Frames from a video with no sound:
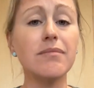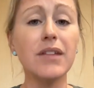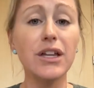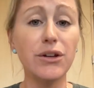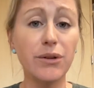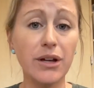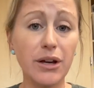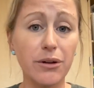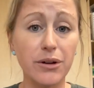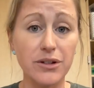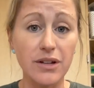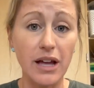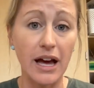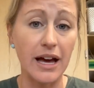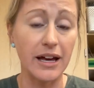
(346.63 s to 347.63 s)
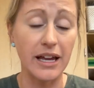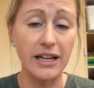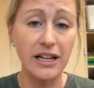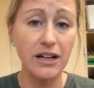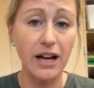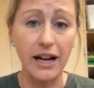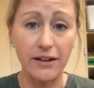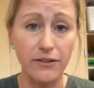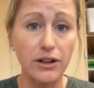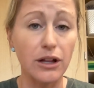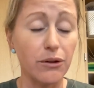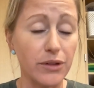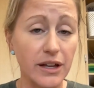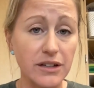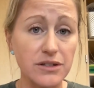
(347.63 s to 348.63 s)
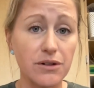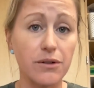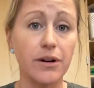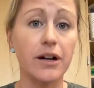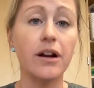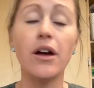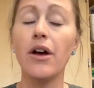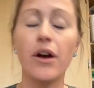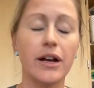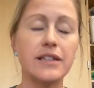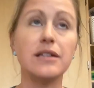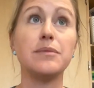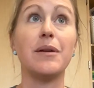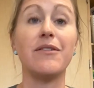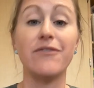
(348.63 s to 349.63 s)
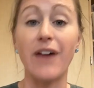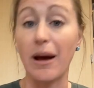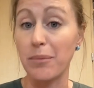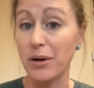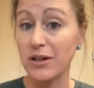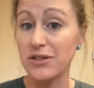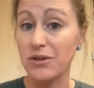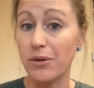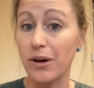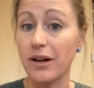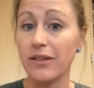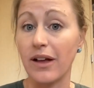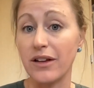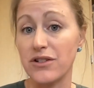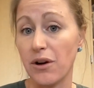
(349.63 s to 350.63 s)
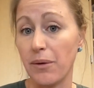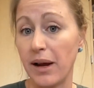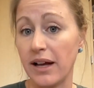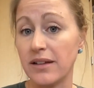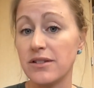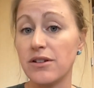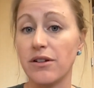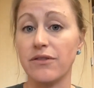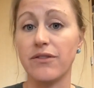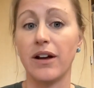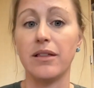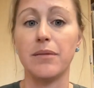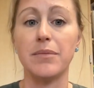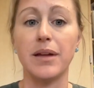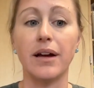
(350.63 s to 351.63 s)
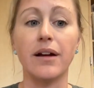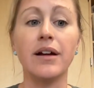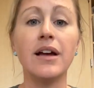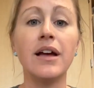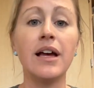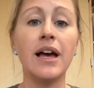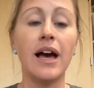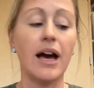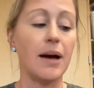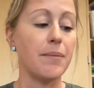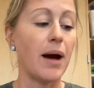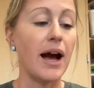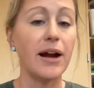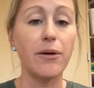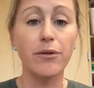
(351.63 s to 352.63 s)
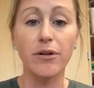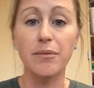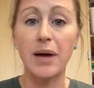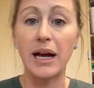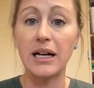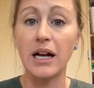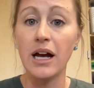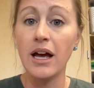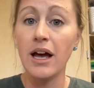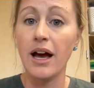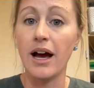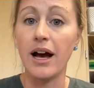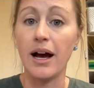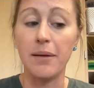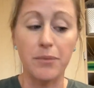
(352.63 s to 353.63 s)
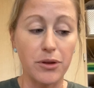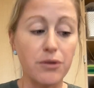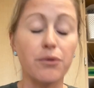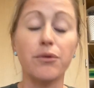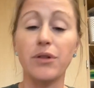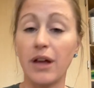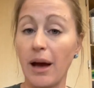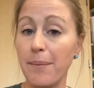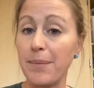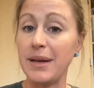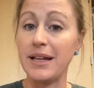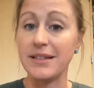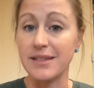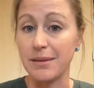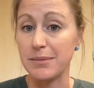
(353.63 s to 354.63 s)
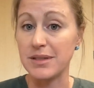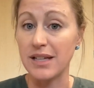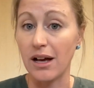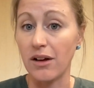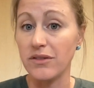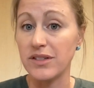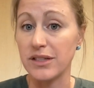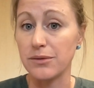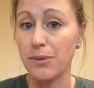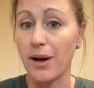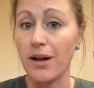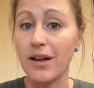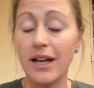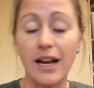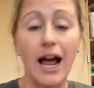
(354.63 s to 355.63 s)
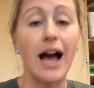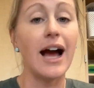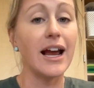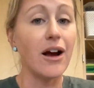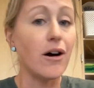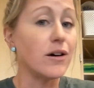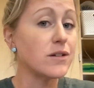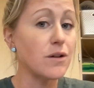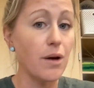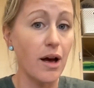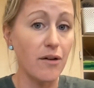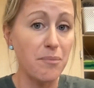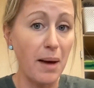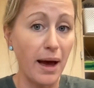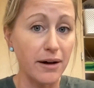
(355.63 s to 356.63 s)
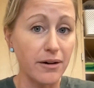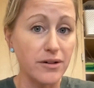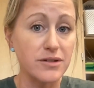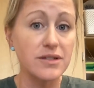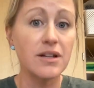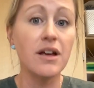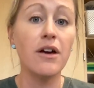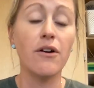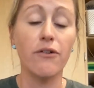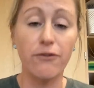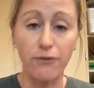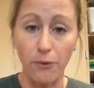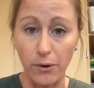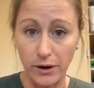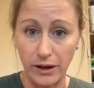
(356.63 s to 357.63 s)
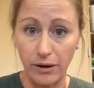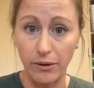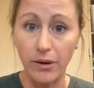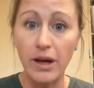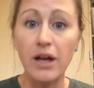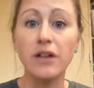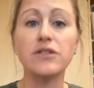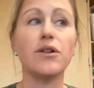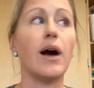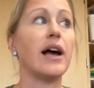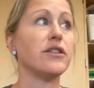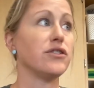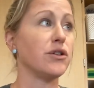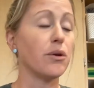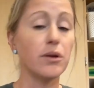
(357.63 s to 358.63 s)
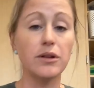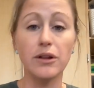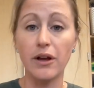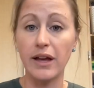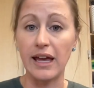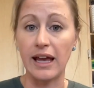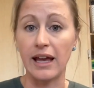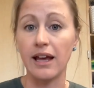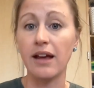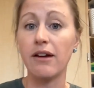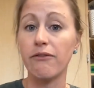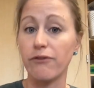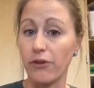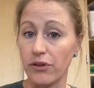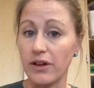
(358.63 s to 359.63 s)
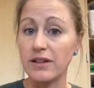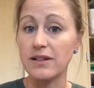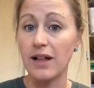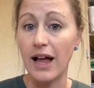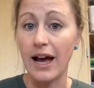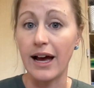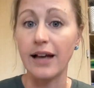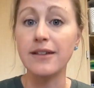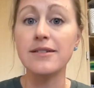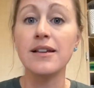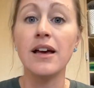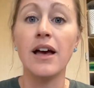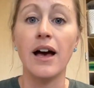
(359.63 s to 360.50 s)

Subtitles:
You can go to any kind of clothing store, fabric store like Joann's. You can find them there. I order mine through the companies themselves as well. And I also have patterns for you. So as you're looking for this class,